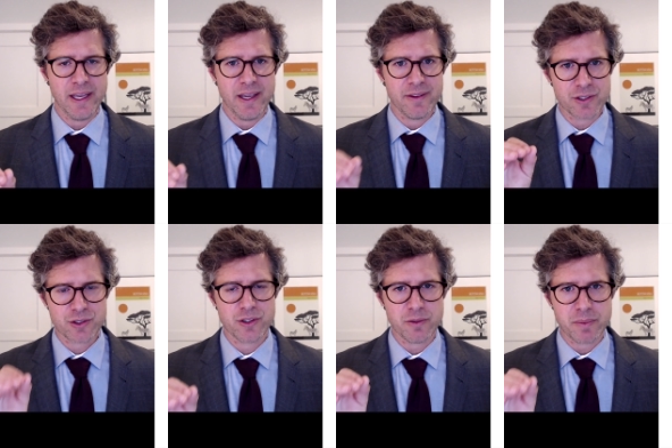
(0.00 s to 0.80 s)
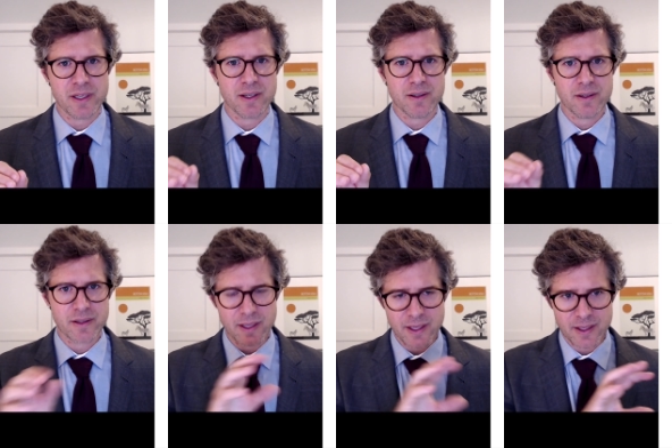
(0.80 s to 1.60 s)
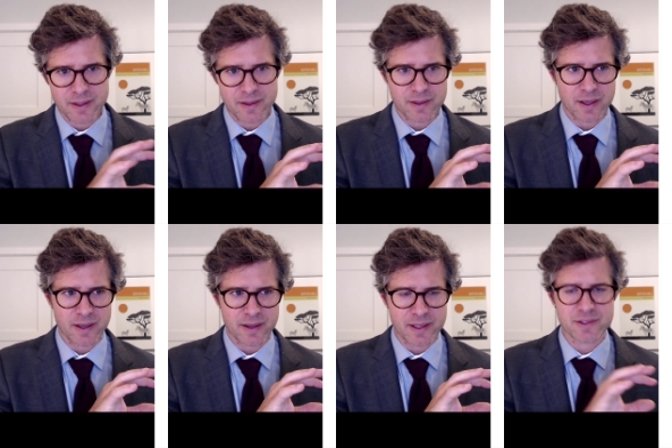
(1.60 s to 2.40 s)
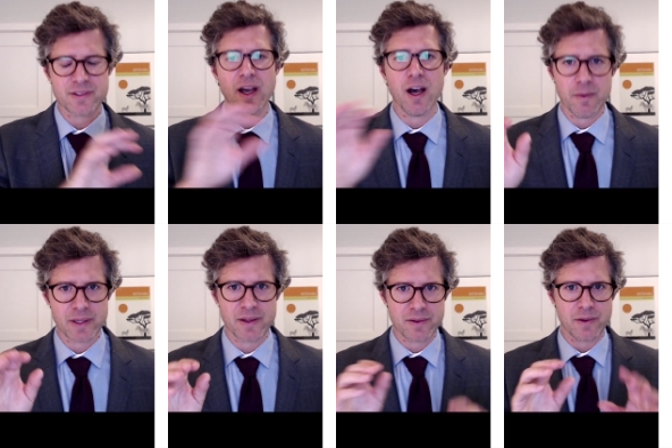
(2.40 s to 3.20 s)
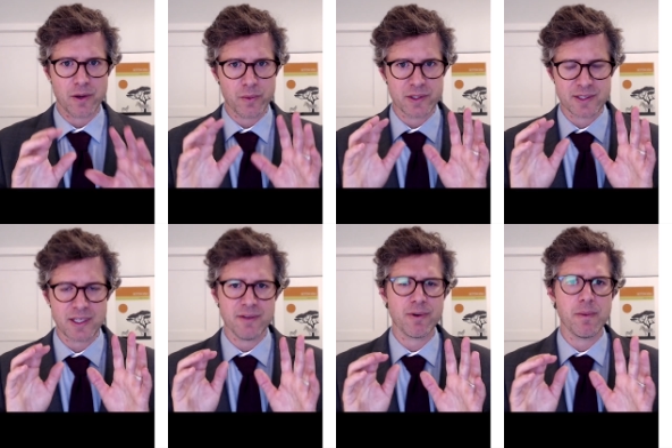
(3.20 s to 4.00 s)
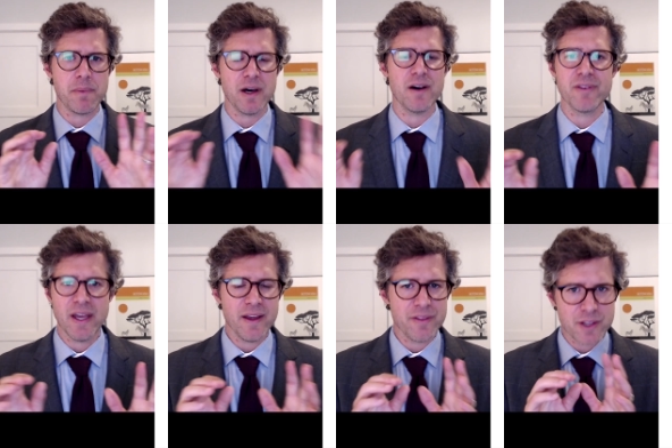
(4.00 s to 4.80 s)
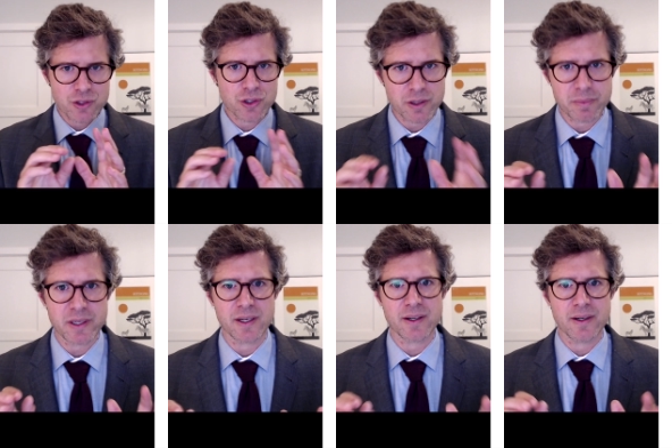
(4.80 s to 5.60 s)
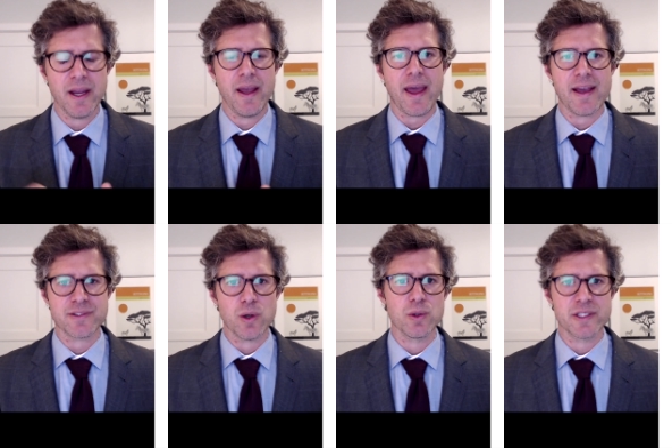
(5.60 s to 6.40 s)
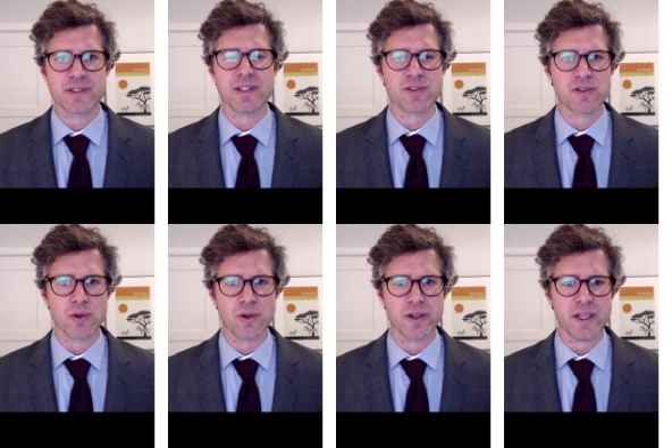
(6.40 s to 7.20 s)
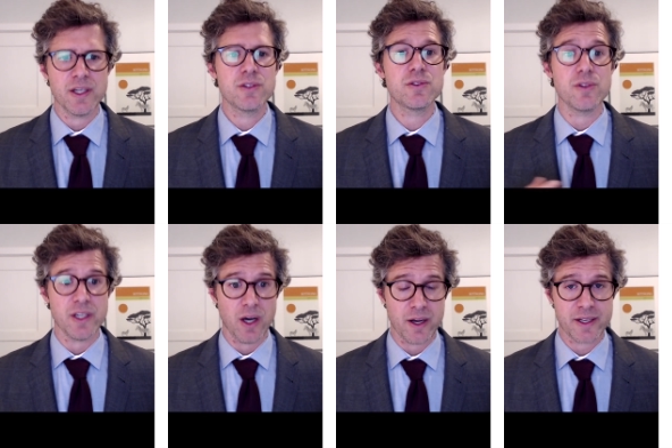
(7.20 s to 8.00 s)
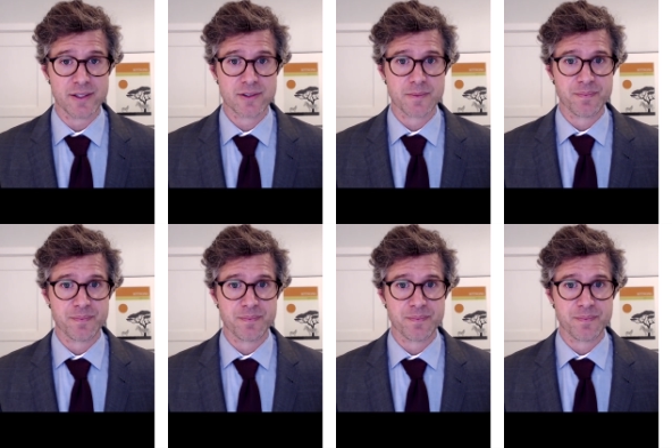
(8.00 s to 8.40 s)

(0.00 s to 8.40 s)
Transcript: This should appear in sum, and when seen from above, this should appear as a holistic story to the audience.